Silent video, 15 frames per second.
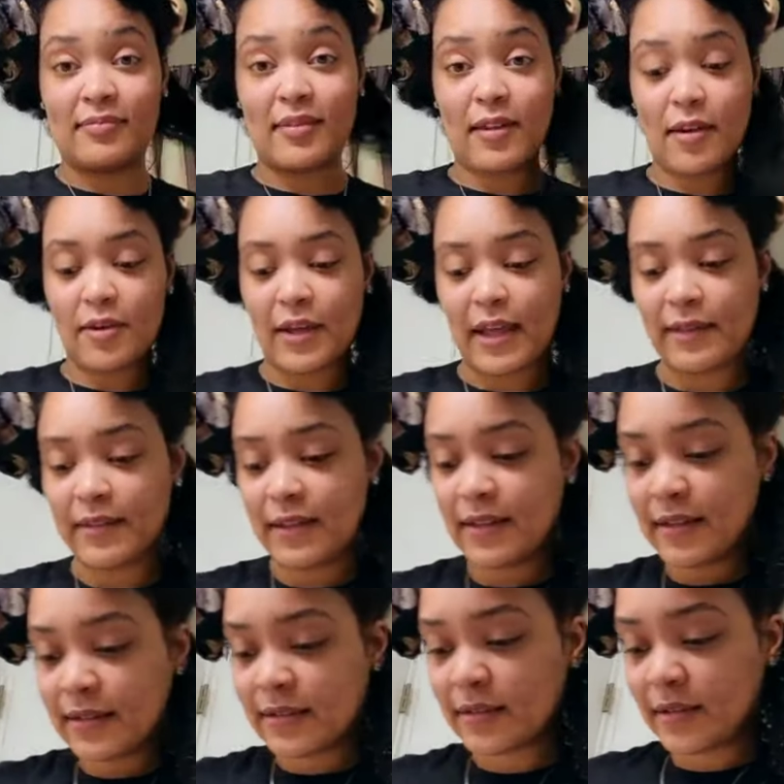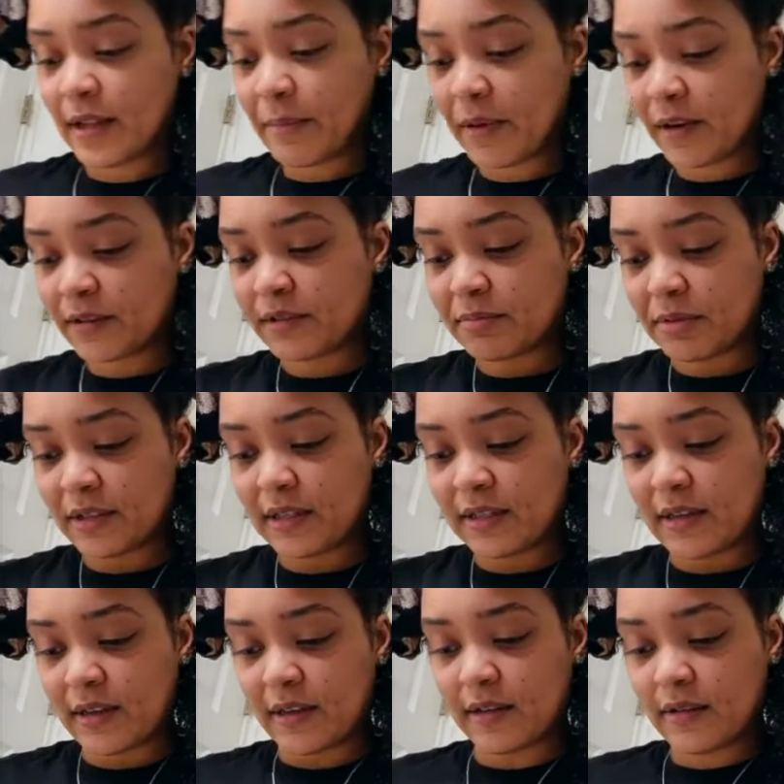Okay, so that part's pretty
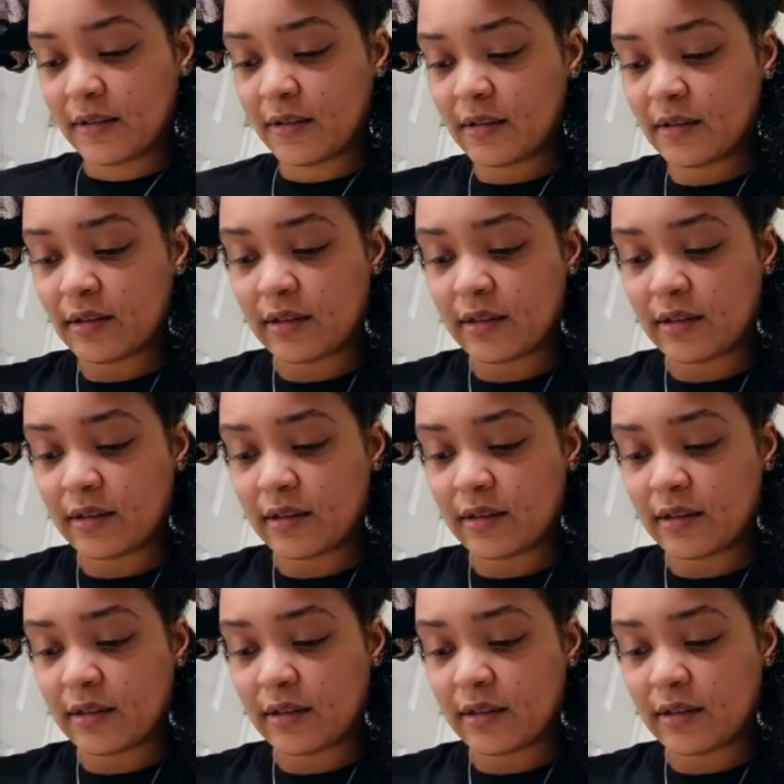done.